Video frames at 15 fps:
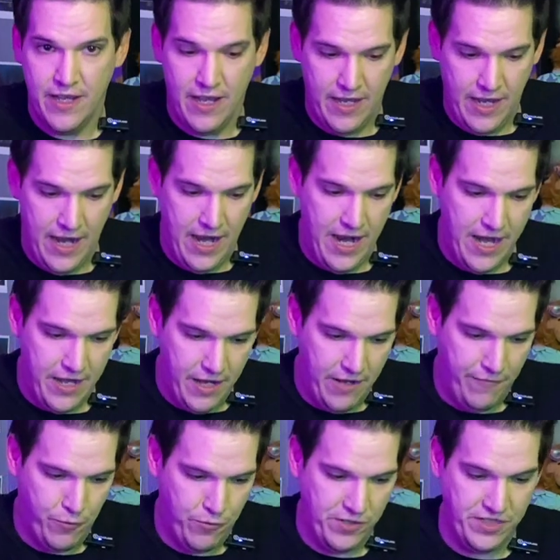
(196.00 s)
and
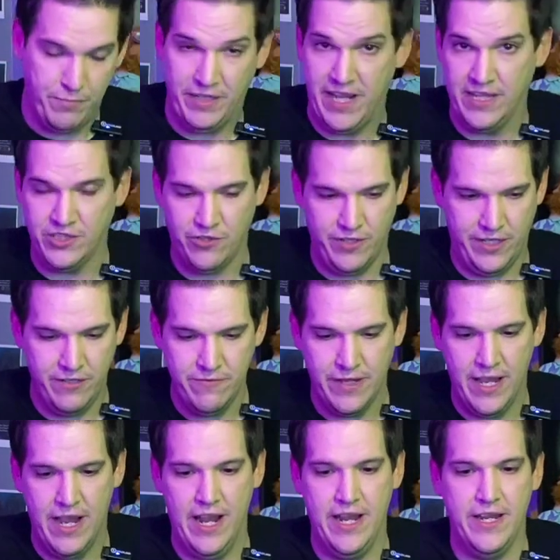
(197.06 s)
of course a blaster here,
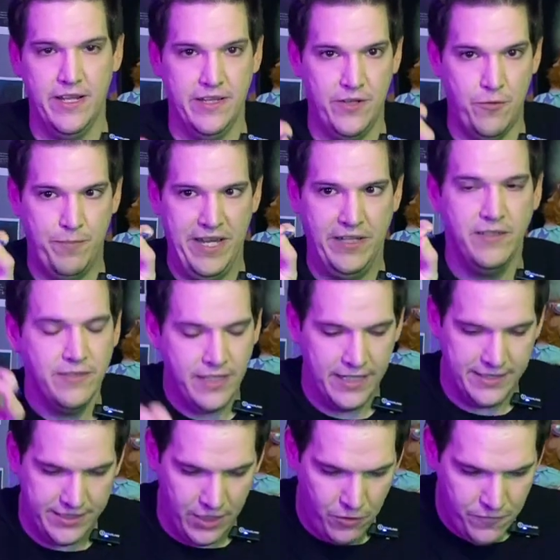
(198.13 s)
and a little Beetle
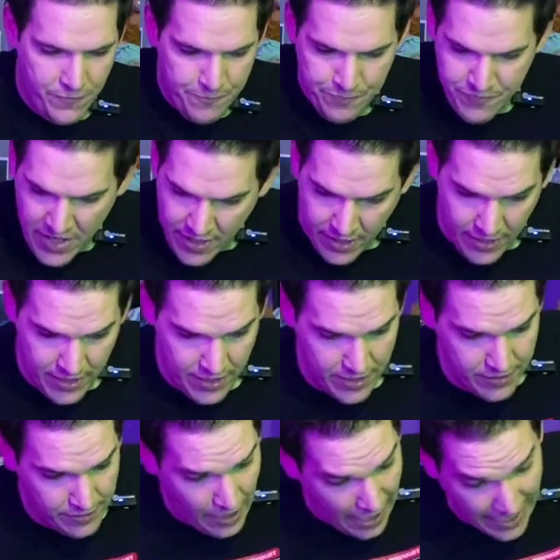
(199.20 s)
itself.
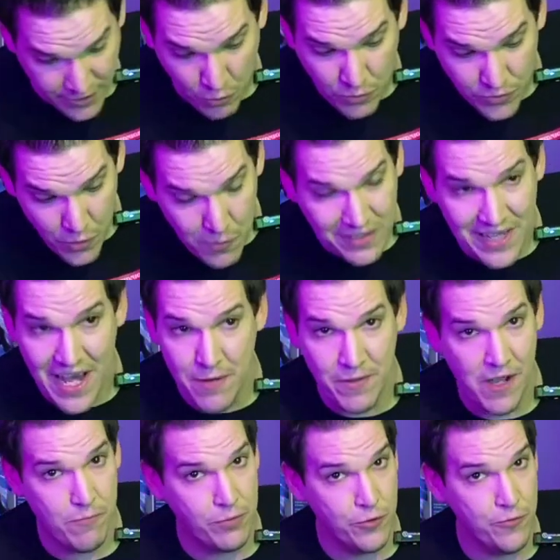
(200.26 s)
I don't know a lot
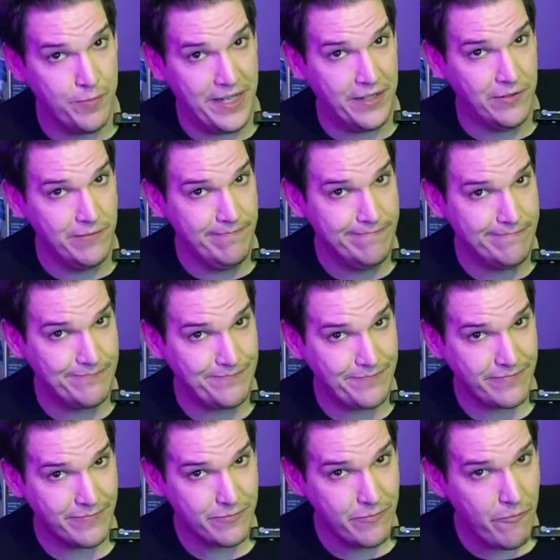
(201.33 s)
about Blue Beetle
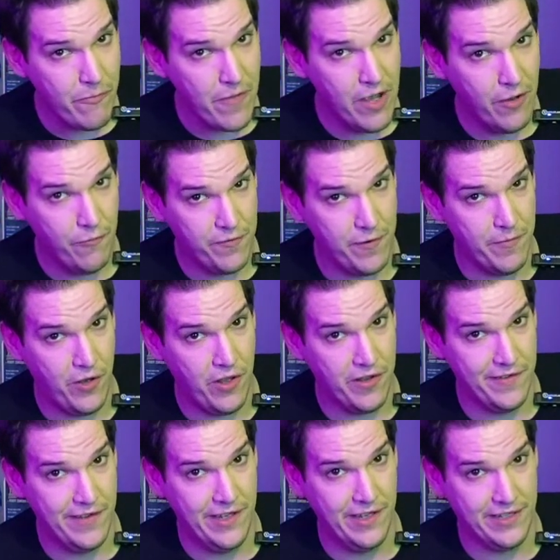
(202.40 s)
from all
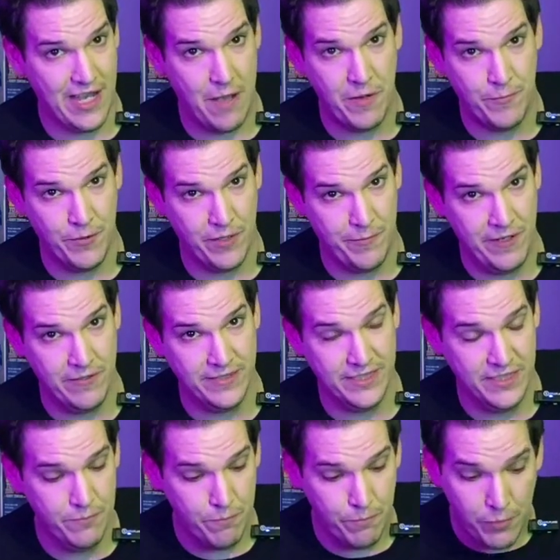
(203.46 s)
the comic book
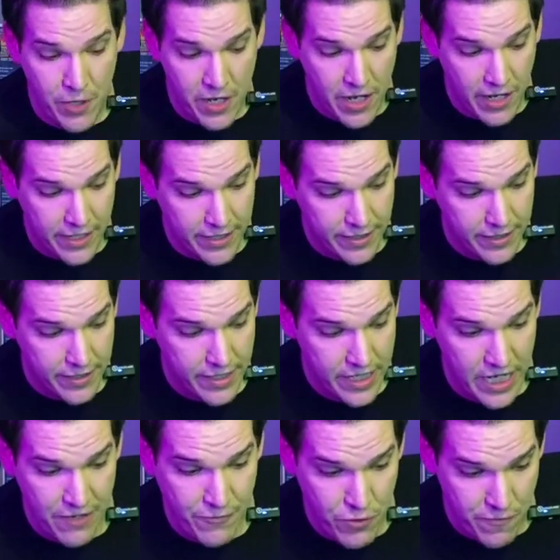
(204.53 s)
appearances, but
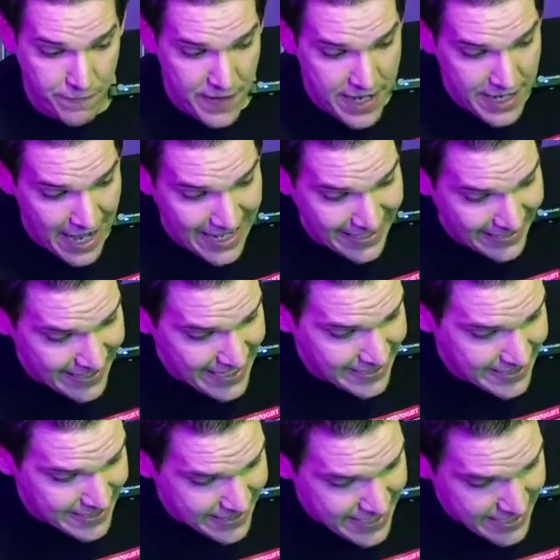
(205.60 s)
if you're a fan, I'd like
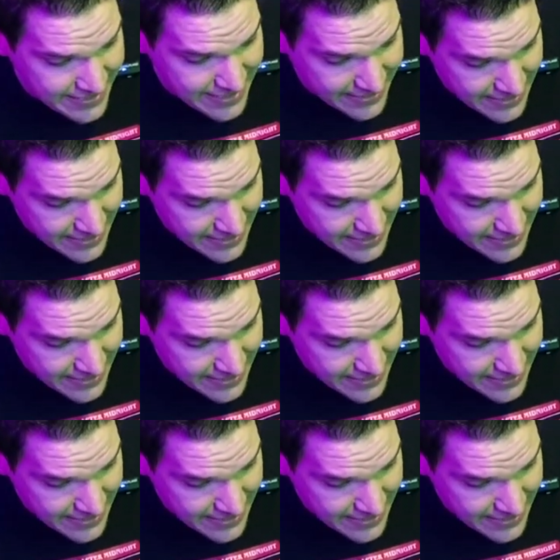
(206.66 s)
to think that